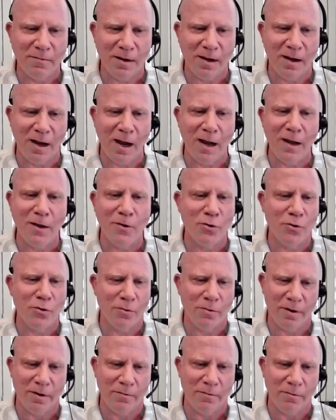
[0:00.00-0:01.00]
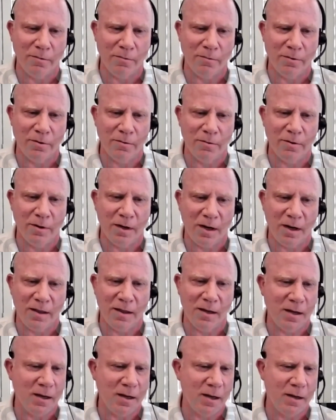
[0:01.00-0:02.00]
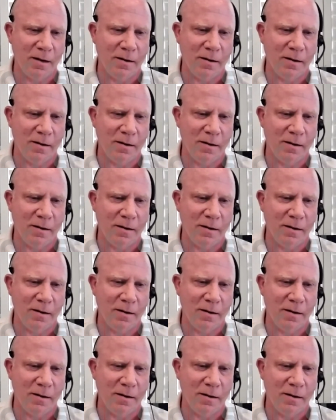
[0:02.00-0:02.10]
I enjoy what we're doing, and I think